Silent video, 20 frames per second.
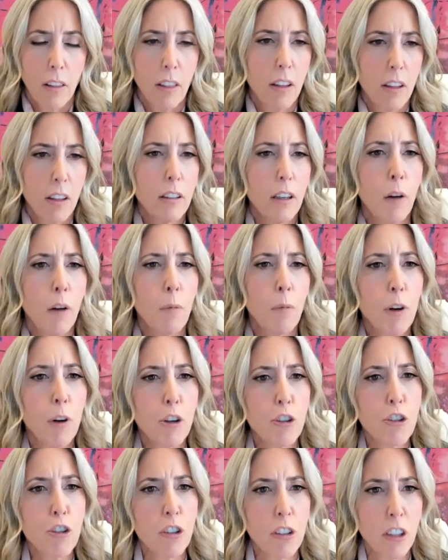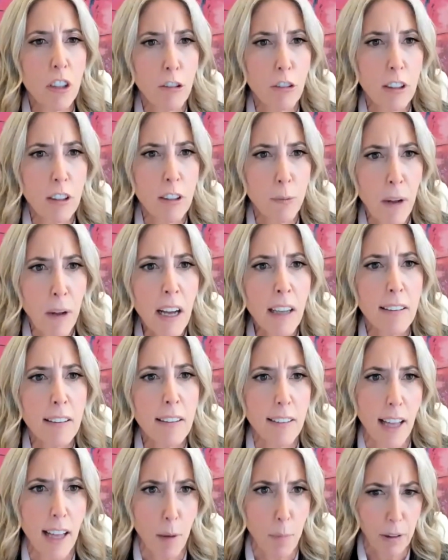these emergency
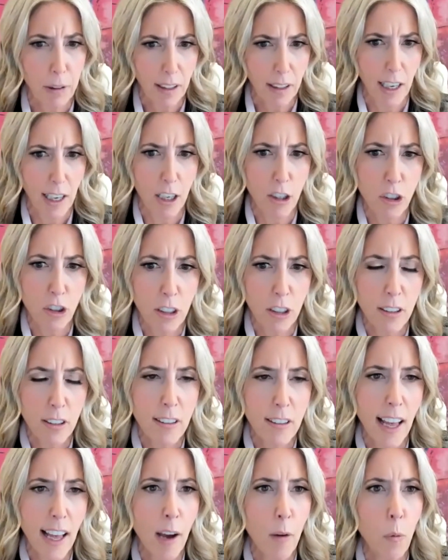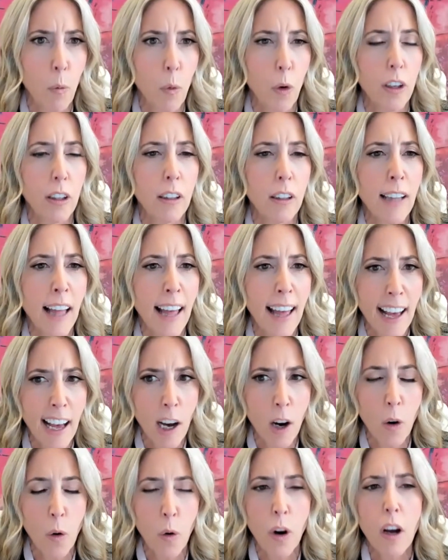response applications that would
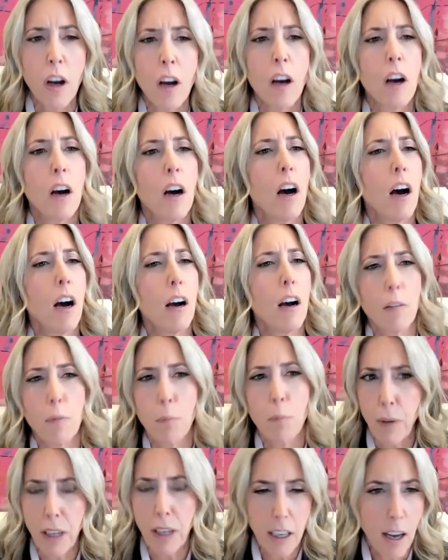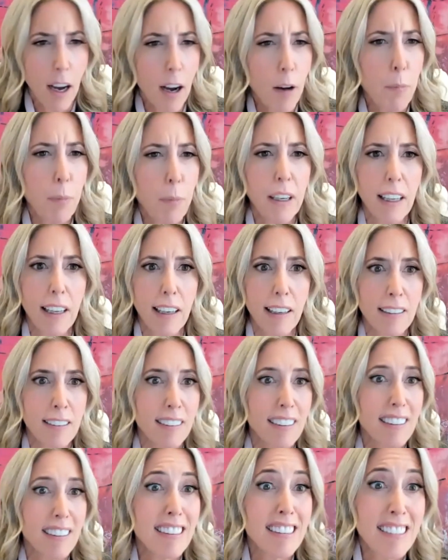allow big
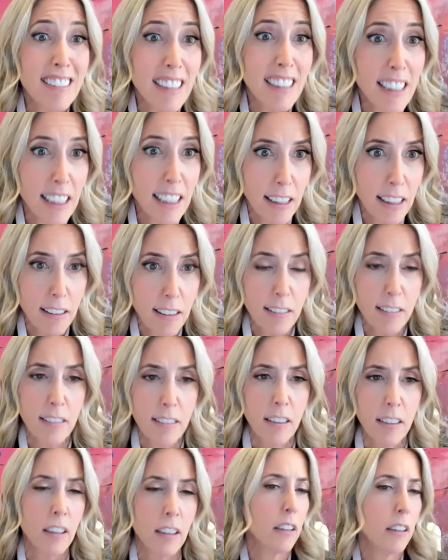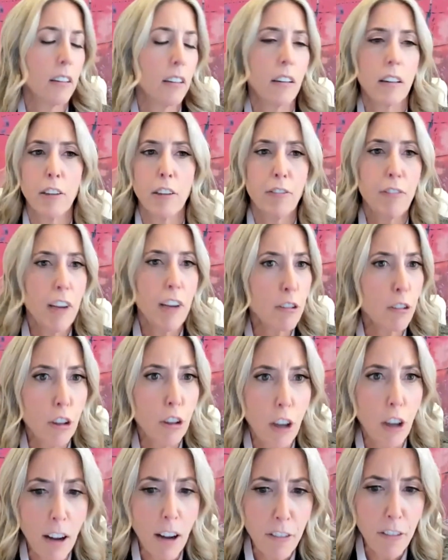companies, cities, the federal
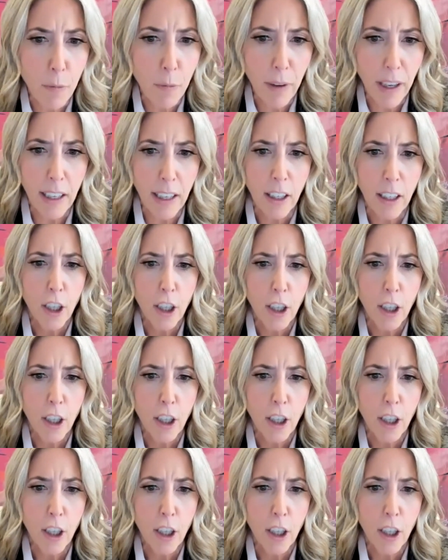government